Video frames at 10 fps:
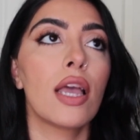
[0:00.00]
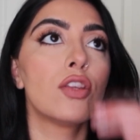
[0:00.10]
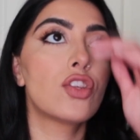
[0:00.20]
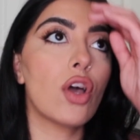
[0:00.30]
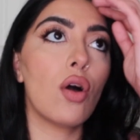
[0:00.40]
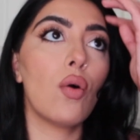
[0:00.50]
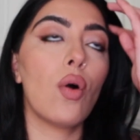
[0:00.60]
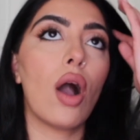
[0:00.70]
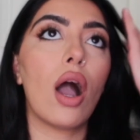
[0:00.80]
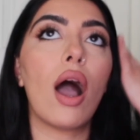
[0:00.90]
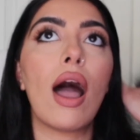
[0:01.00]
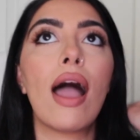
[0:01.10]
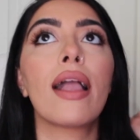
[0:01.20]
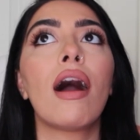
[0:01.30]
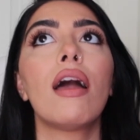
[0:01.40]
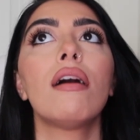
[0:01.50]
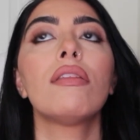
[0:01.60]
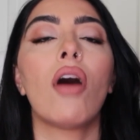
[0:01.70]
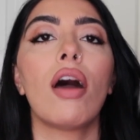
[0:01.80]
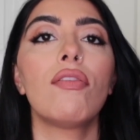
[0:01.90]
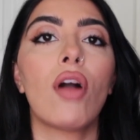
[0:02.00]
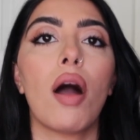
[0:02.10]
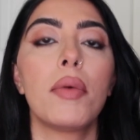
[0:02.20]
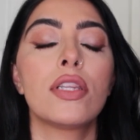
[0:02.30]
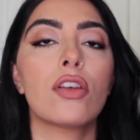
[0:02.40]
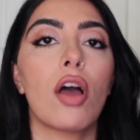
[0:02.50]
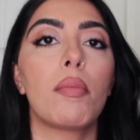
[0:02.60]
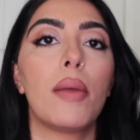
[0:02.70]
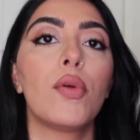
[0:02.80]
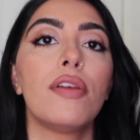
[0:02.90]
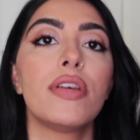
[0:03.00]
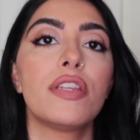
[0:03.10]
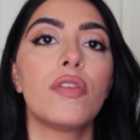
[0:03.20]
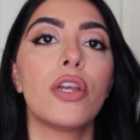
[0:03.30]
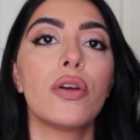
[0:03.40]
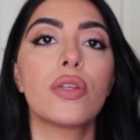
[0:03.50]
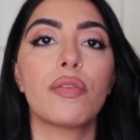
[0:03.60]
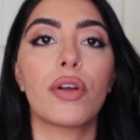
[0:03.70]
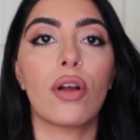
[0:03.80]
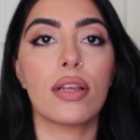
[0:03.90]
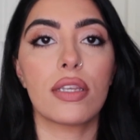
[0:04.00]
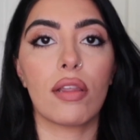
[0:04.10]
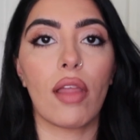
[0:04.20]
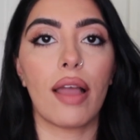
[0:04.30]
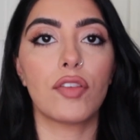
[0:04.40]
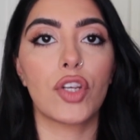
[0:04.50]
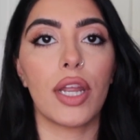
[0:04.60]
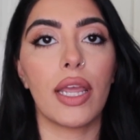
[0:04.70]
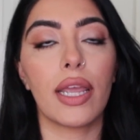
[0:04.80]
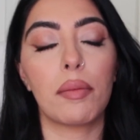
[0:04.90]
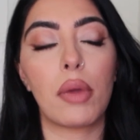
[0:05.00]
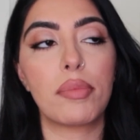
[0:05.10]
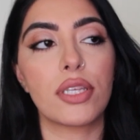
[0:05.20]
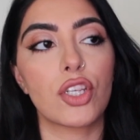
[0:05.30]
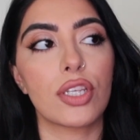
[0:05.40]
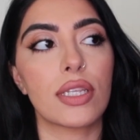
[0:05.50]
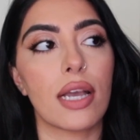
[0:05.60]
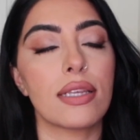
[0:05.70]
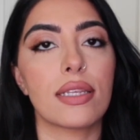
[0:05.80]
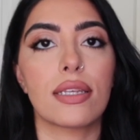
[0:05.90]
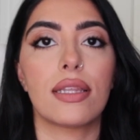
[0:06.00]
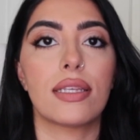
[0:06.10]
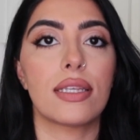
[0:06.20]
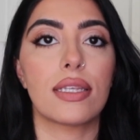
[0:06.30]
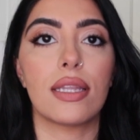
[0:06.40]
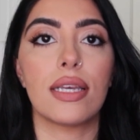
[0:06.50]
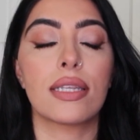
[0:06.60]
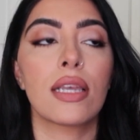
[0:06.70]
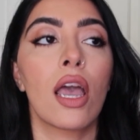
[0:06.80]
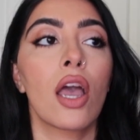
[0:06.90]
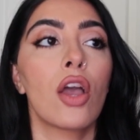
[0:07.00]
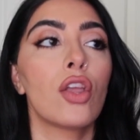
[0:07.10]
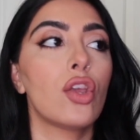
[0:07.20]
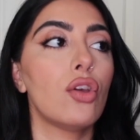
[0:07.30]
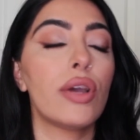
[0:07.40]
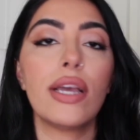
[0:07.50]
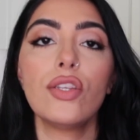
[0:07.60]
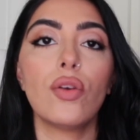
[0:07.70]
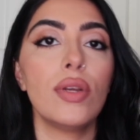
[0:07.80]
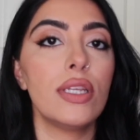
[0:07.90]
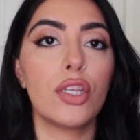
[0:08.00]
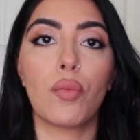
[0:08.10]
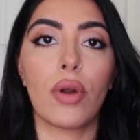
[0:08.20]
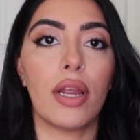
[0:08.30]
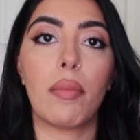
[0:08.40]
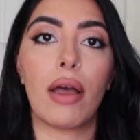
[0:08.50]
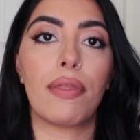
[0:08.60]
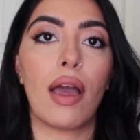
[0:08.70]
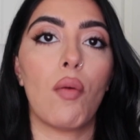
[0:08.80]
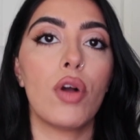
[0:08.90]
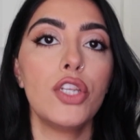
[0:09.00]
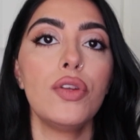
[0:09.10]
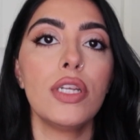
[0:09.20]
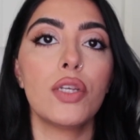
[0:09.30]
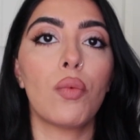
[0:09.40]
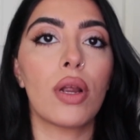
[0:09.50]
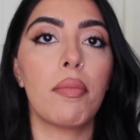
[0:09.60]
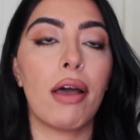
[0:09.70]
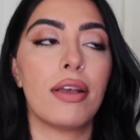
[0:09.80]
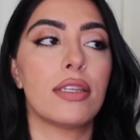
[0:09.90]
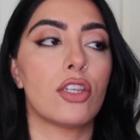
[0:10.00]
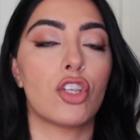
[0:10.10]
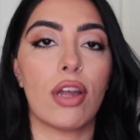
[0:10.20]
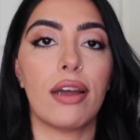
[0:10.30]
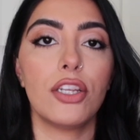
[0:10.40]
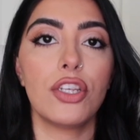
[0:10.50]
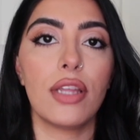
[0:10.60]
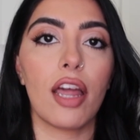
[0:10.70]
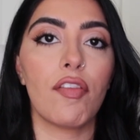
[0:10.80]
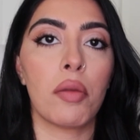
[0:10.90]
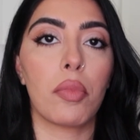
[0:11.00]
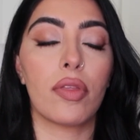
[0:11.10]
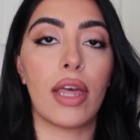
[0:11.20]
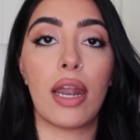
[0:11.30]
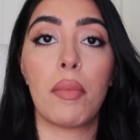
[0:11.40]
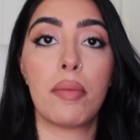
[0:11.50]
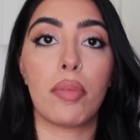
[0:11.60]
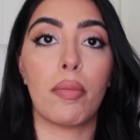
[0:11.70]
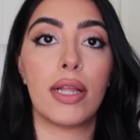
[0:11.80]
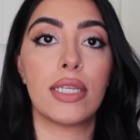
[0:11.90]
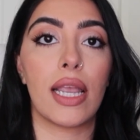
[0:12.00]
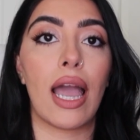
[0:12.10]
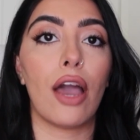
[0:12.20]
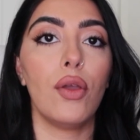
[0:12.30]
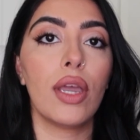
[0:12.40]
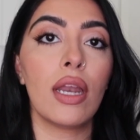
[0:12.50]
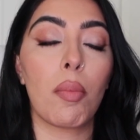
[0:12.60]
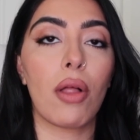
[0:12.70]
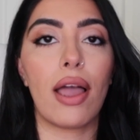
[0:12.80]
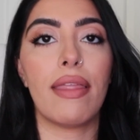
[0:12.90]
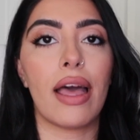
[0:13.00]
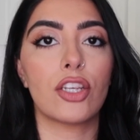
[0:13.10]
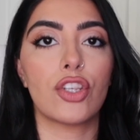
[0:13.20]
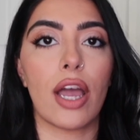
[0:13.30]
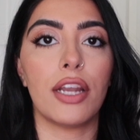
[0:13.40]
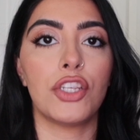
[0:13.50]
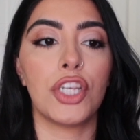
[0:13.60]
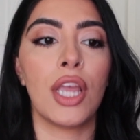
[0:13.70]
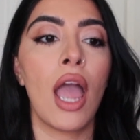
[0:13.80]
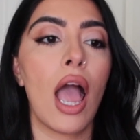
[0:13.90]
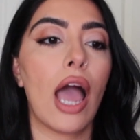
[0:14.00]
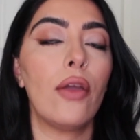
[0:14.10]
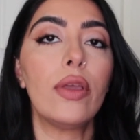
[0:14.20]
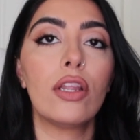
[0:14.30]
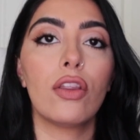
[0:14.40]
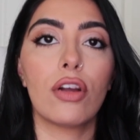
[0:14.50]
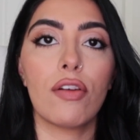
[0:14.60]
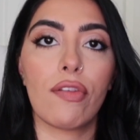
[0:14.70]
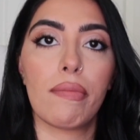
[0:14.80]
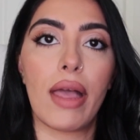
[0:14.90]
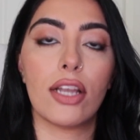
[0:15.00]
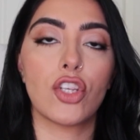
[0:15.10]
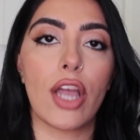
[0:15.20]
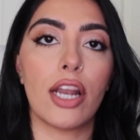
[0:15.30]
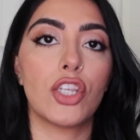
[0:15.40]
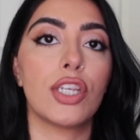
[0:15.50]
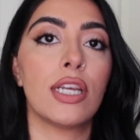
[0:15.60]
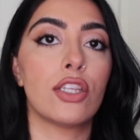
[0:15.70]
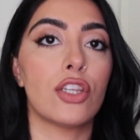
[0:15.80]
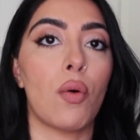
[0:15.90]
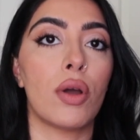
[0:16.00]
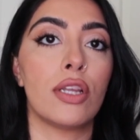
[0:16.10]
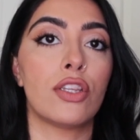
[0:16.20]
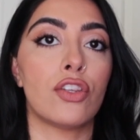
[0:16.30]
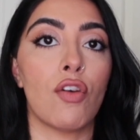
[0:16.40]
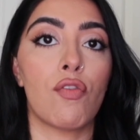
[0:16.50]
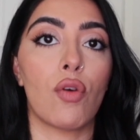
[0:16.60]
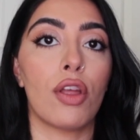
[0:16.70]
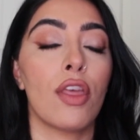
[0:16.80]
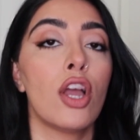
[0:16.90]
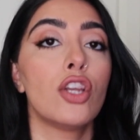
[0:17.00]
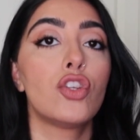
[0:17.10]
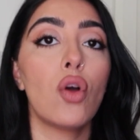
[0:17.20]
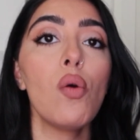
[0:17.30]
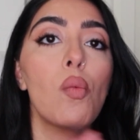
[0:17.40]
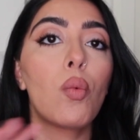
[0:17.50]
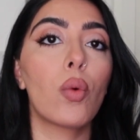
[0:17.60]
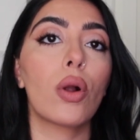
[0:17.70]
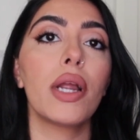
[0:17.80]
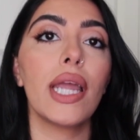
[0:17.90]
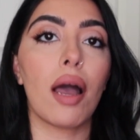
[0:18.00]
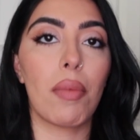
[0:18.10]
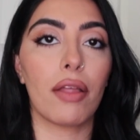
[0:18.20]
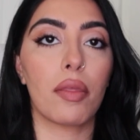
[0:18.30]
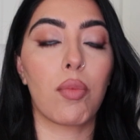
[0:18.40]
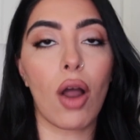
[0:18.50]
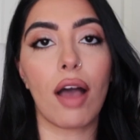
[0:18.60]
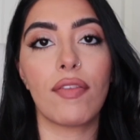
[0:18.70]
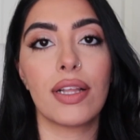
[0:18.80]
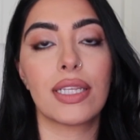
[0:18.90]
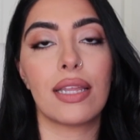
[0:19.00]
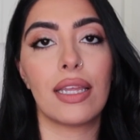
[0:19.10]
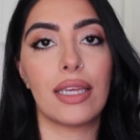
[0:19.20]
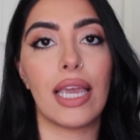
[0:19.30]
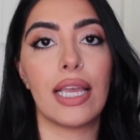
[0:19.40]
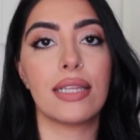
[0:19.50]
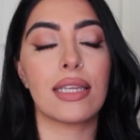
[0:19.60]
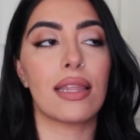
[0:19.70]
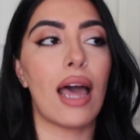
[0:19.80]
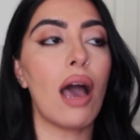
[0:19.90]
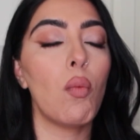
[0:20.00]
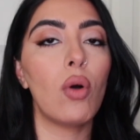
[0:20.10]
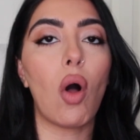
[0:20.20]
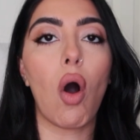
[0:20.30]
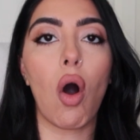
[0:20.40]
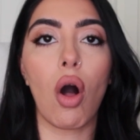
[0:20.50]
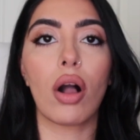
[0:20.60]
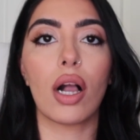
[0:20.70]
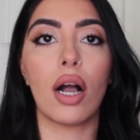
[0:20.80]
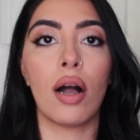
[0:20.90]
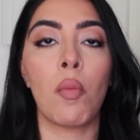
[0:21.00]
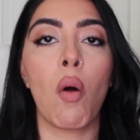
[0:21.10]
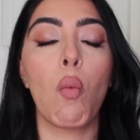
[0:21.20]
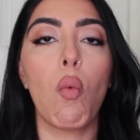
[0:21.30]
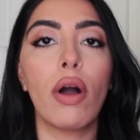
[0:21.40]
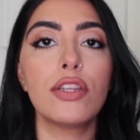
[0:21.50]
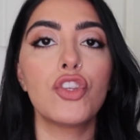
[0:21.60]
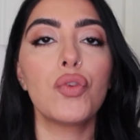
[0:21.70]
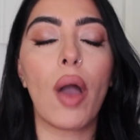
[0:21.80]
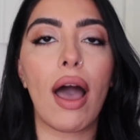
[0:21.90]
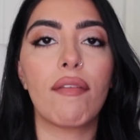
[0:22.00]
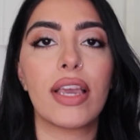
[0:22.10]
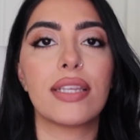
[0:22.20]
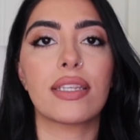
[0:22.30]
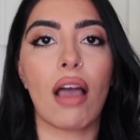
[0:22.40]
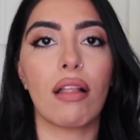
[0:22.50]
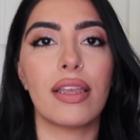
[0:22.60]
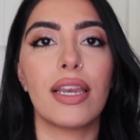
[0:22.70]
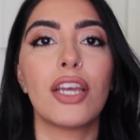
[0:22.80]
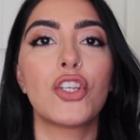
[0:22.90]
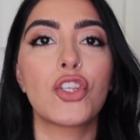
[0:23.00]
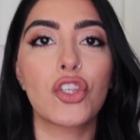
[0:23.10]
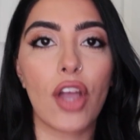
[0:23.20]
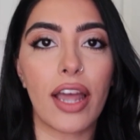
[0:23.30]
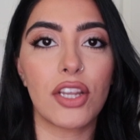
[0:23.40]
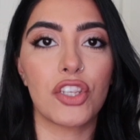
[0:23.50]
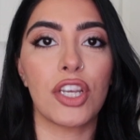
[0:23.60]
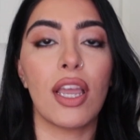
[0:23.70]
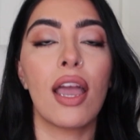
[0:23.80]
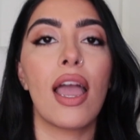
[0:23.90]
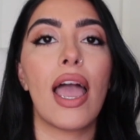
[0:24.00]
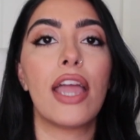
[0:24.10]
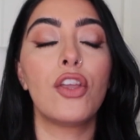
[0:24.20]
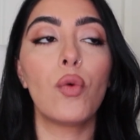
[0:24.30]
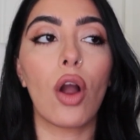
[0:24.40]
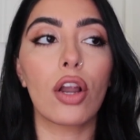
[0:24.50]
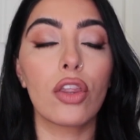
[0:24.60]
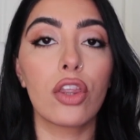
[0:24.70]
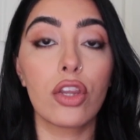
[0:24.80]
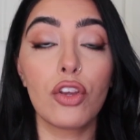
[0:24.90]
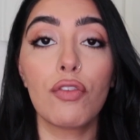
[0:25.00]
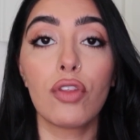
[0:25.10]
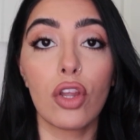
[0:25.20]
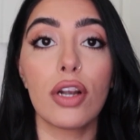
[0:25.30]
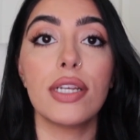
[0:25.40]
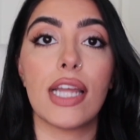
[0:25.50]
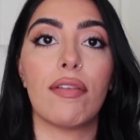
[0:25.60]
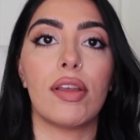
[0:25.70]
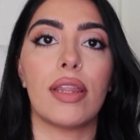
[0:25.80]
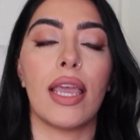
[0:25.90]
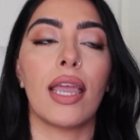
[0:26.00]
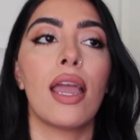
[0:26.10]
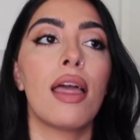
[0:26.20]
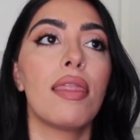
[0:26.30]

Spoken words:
So I got a lot of comments on my previous videos in regards to live trading and my position sizes and this and this. You guys don't need to worry about that. What you need to worry about is a strategy that I'm implementing, how you can apply that strategy, how you can learn from that strategy, and so on and so forth. Don't worry about the profits and the gains. That will all come once you have a solid strategy and you've learned everything.